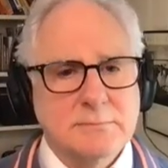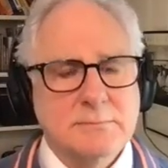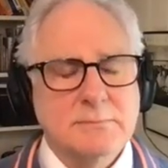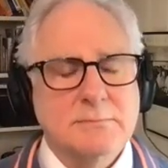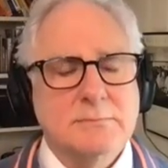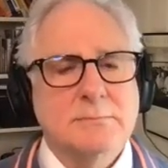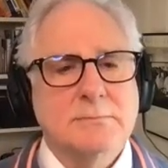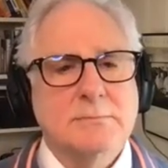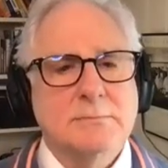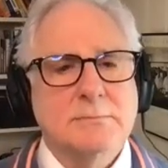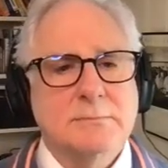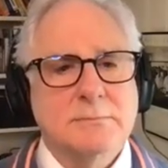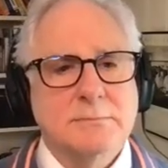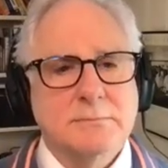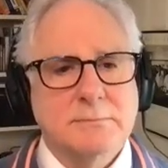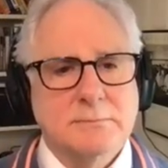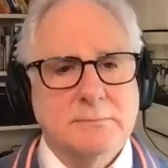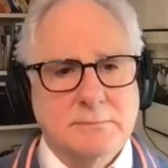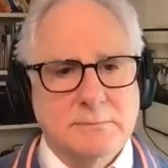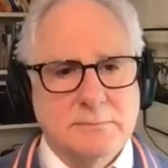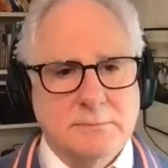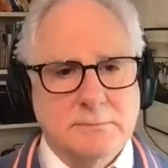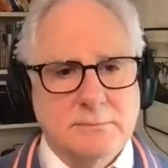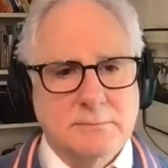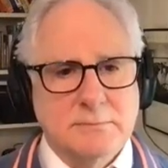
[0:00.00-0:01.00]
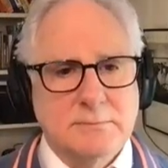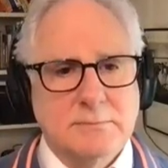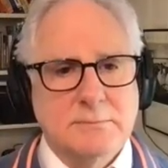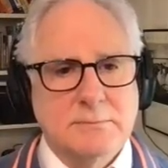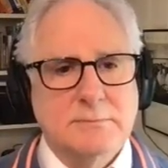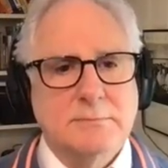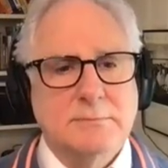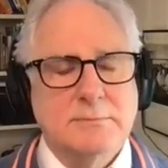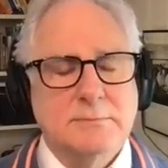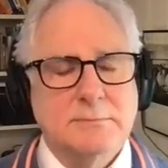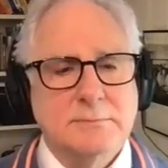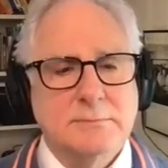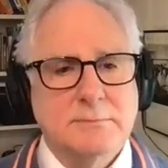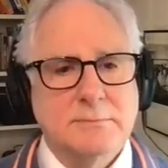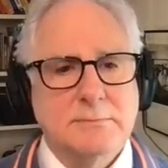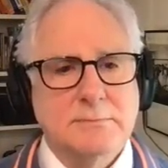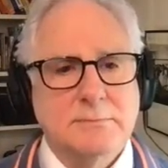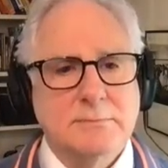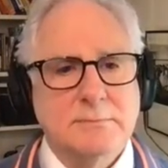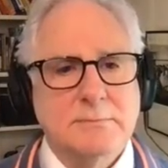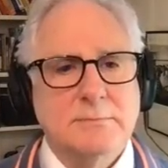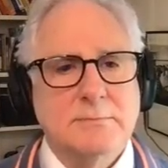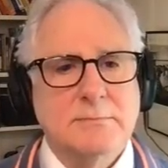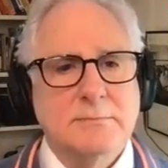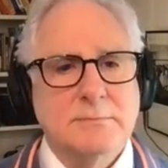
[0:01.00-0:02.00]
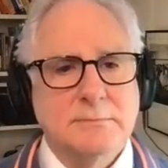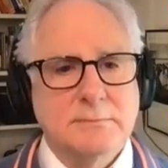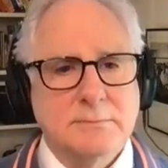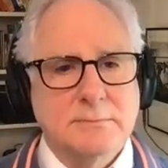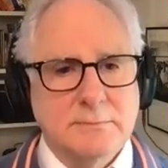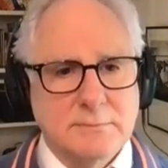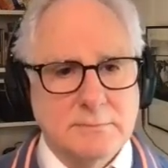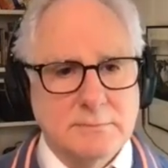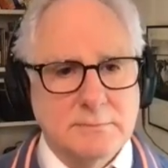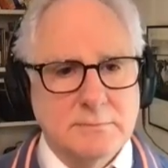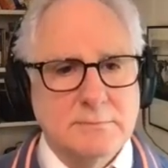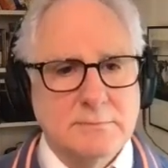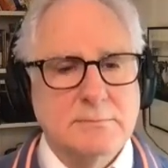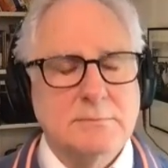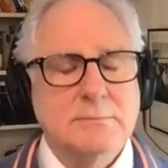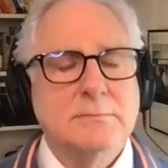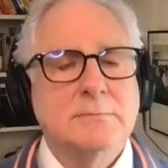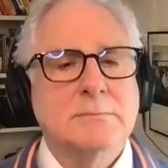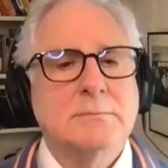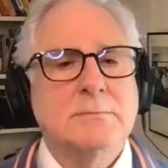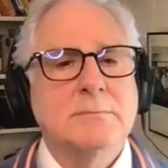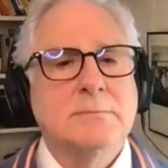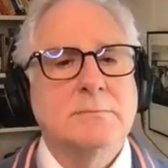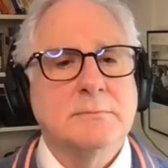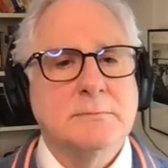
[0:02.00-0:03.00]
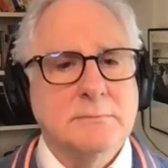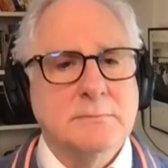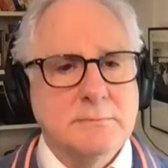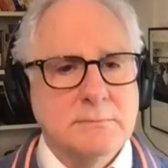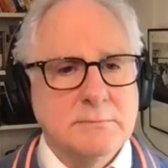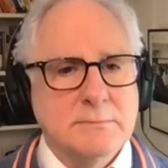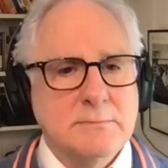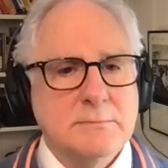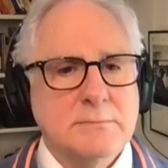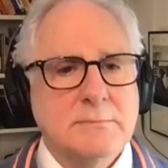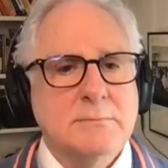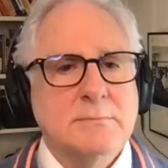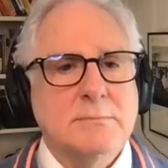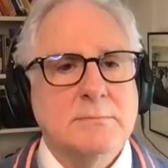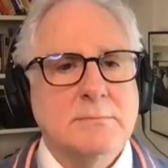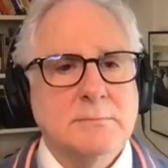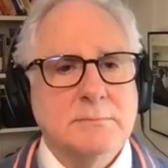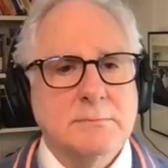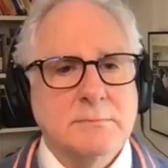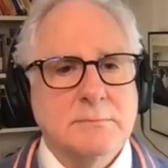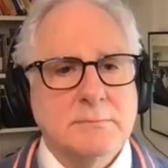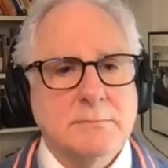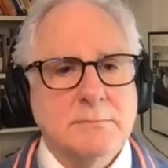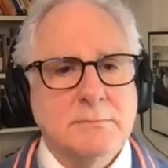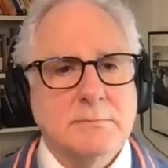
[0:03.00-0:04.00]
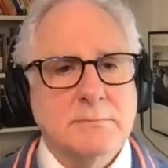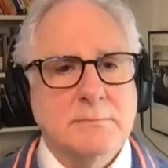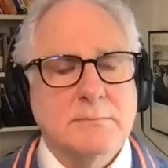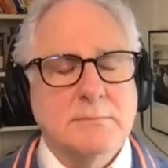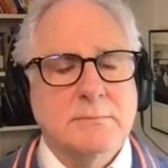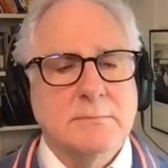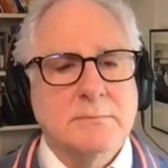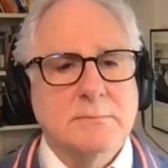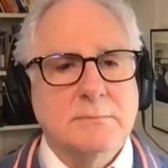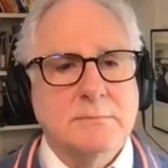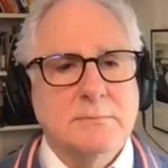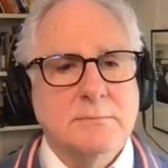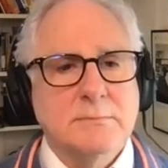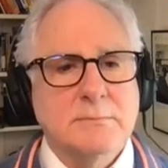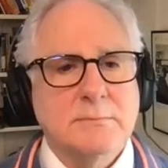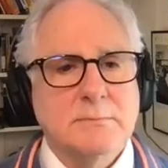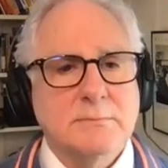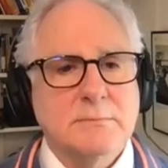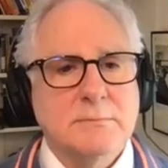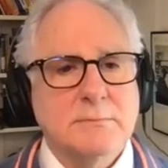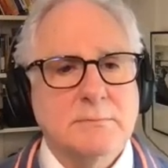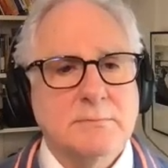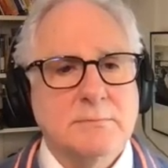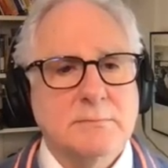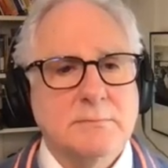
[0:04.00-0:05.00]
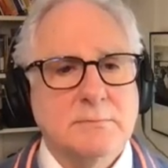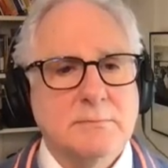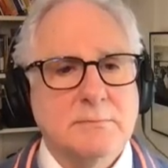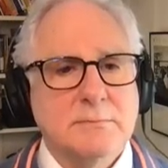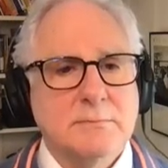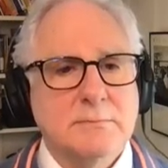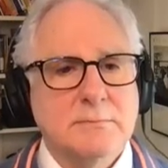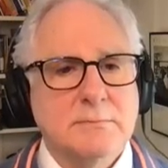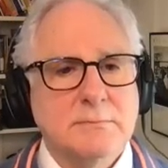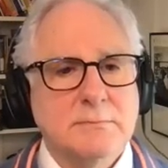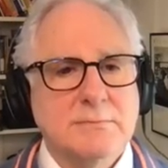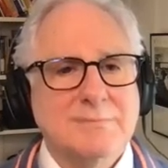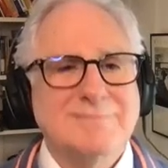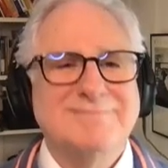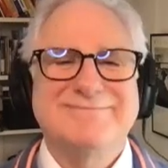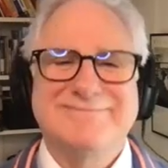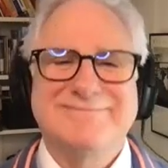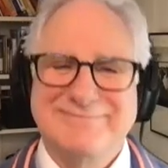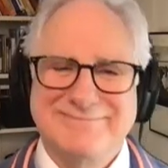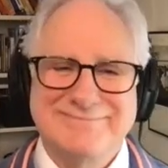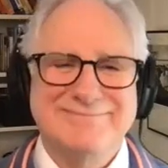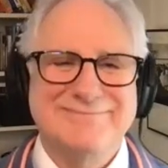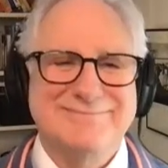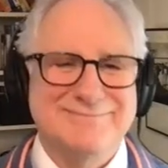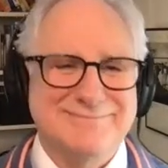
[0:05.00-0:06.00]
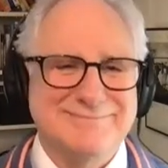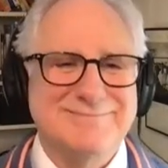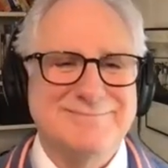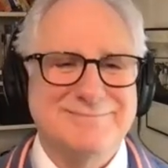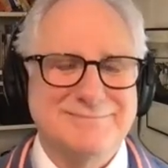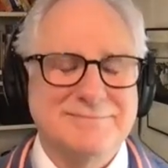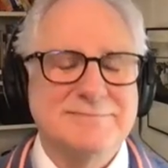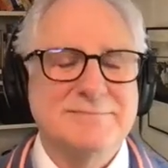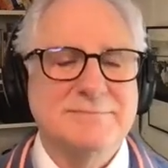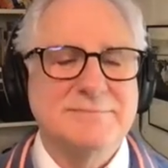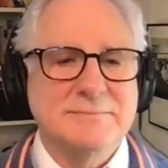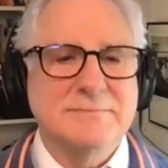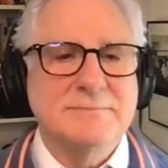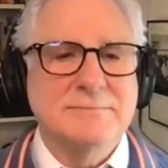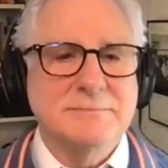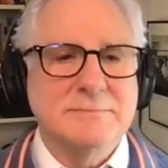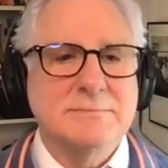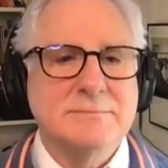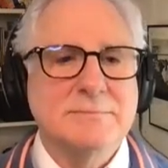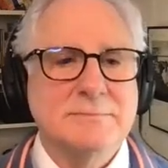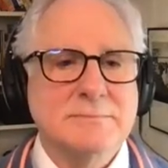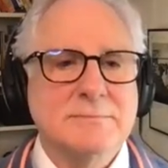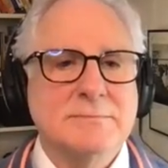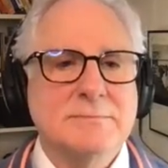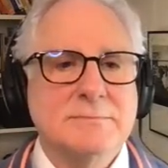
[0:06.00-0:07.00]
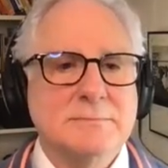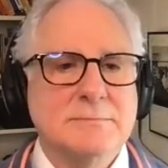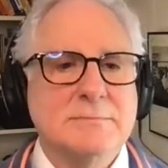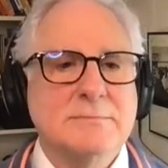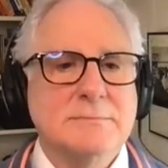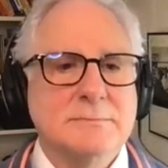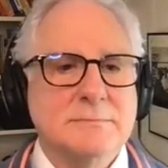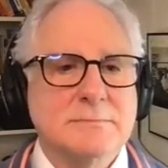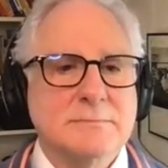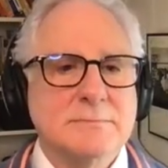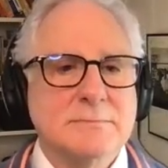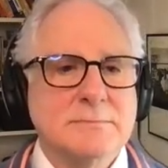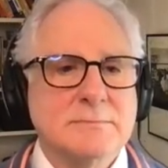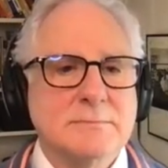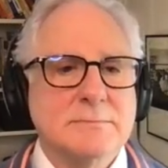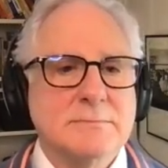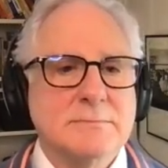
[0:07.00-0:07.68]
(silent)